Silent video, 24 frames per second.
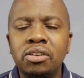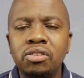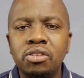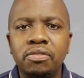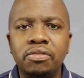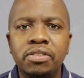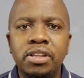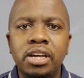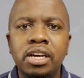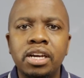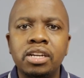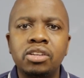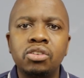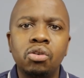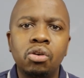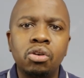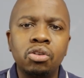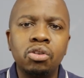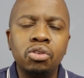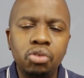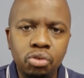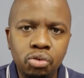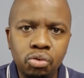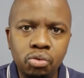of that on
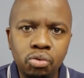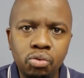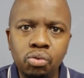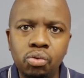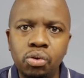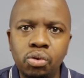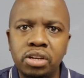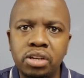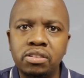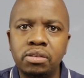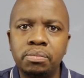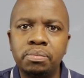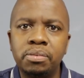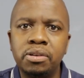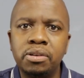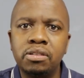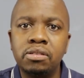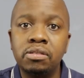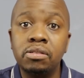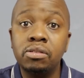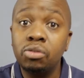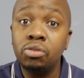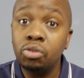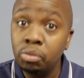you as a
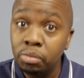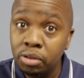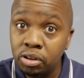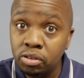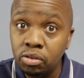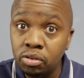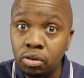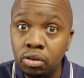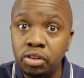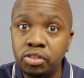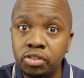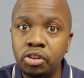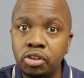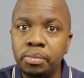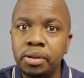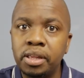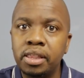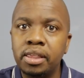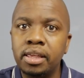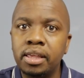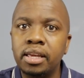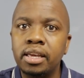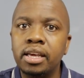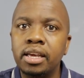business? You must also be
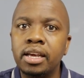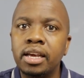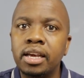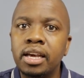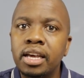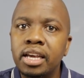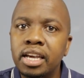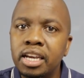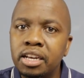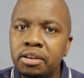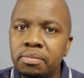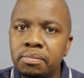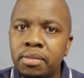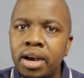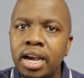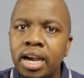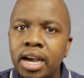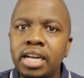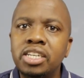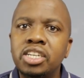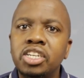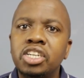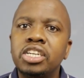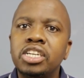thinking it might
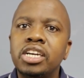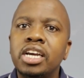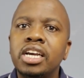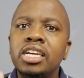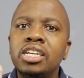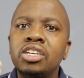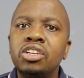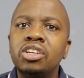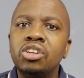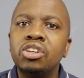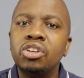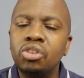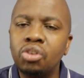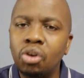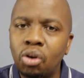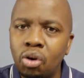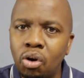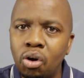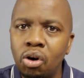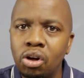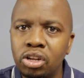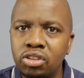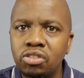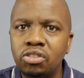change your
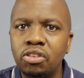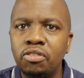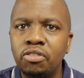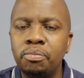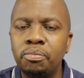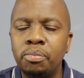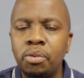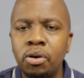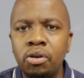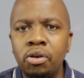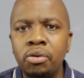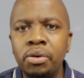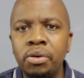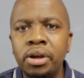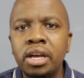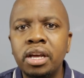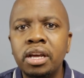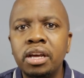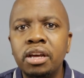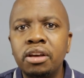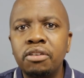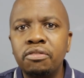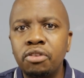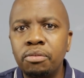cost of borrowing
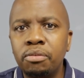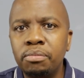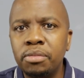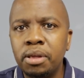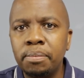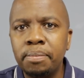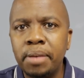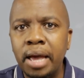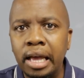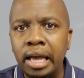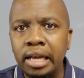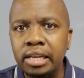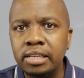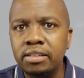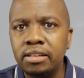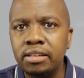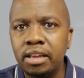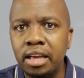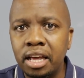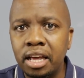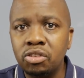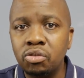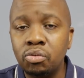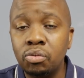from the banks
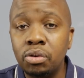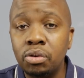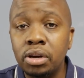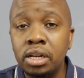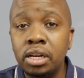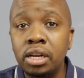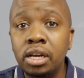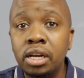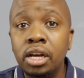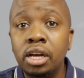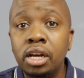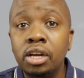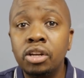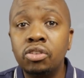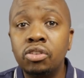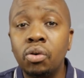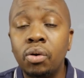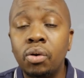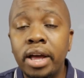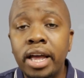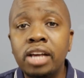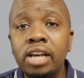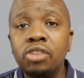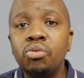as well. So
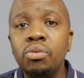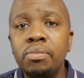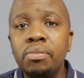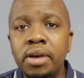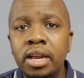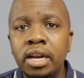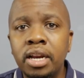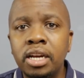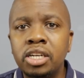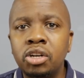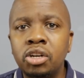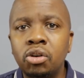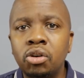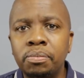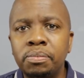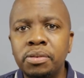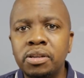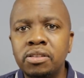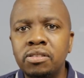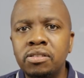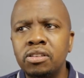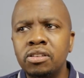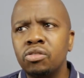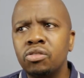as we manage our
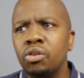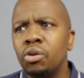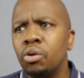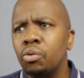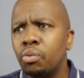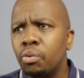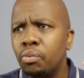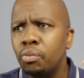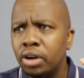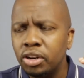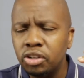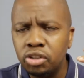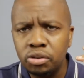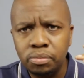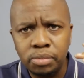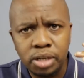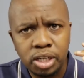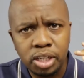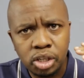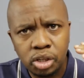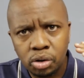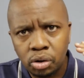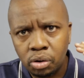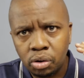business, we want to make
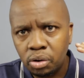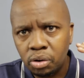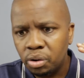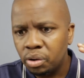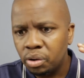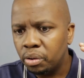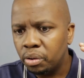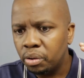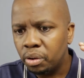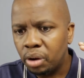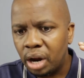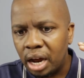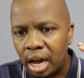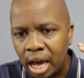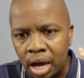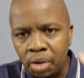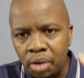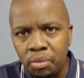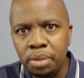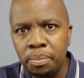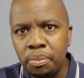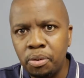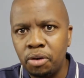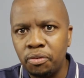sure, are we
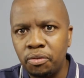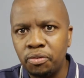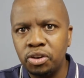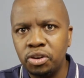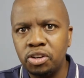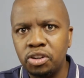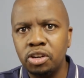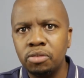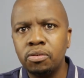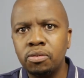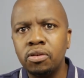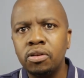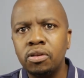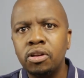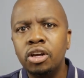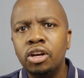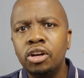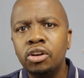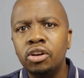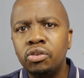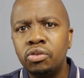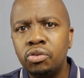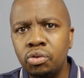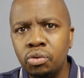profitable?
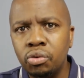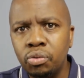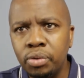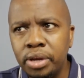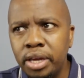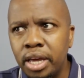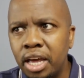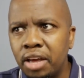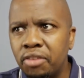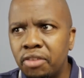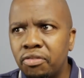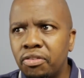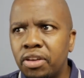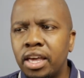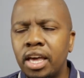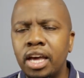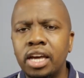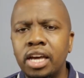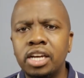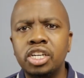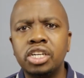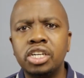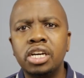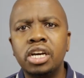Do we have
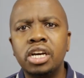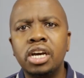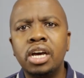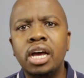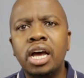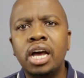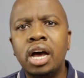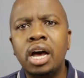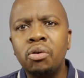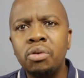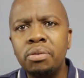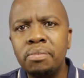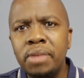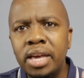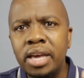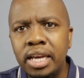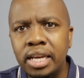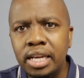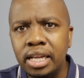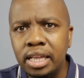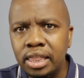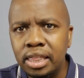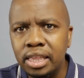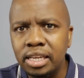cash? Are we
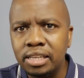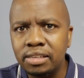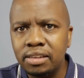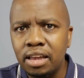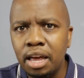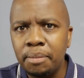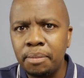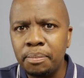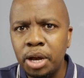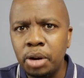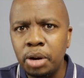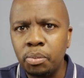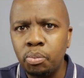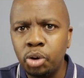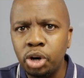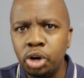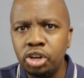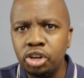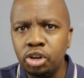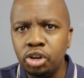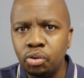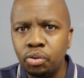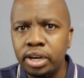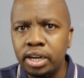making things happen pretty
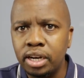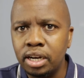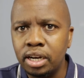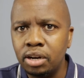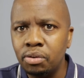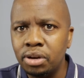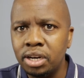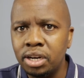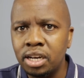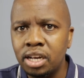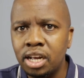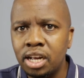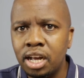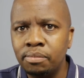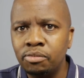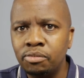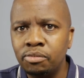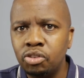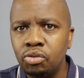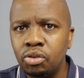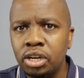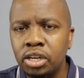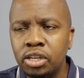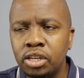quickly when it comes
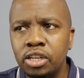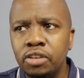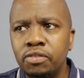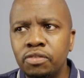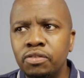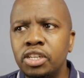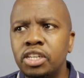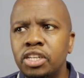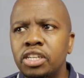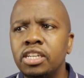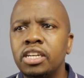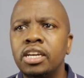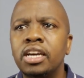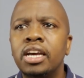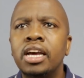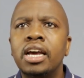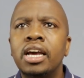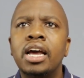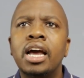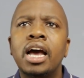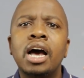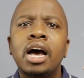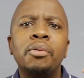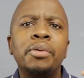to activity?
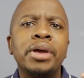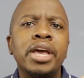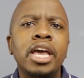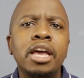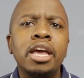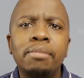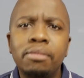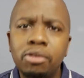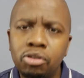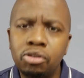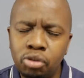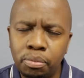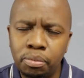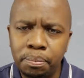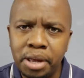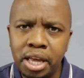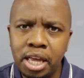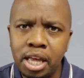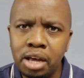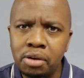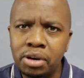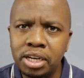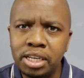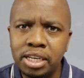Are we able to pay
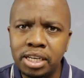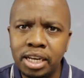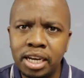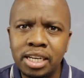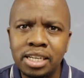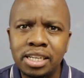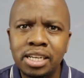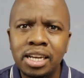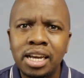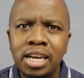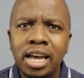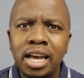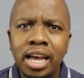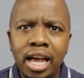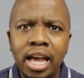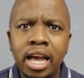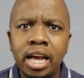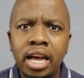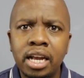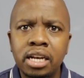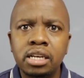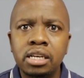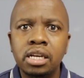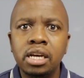our debt?
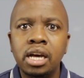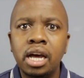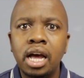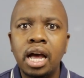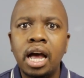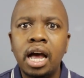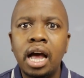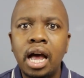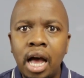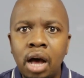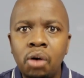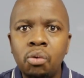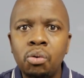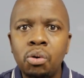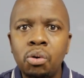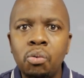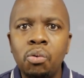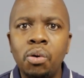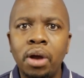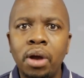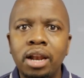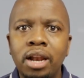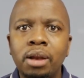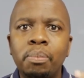And are we
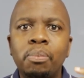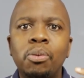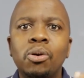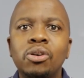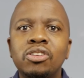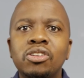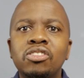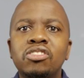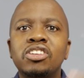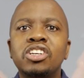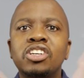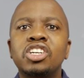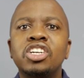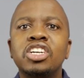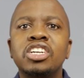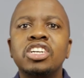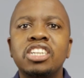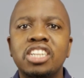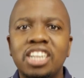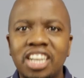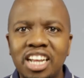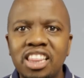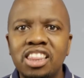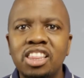well positioned
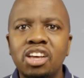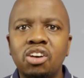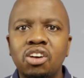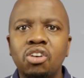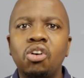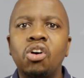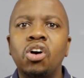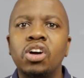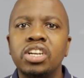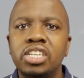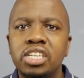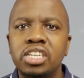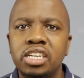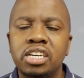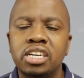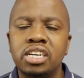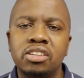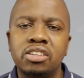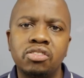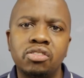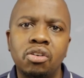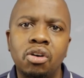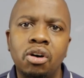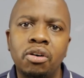in the
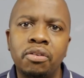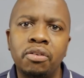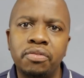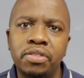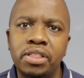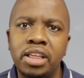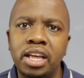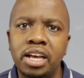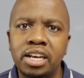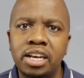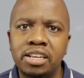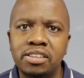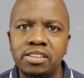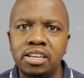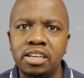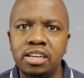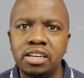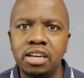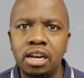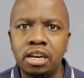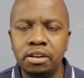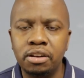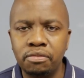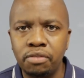context of the
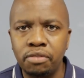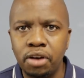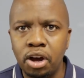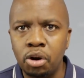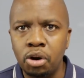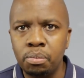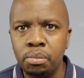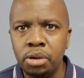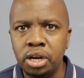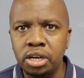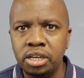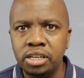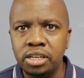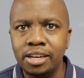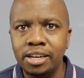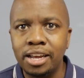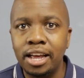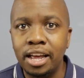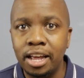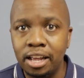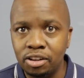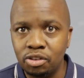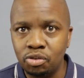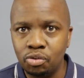external environment
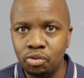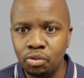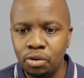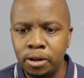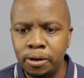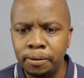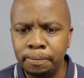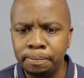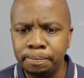as well?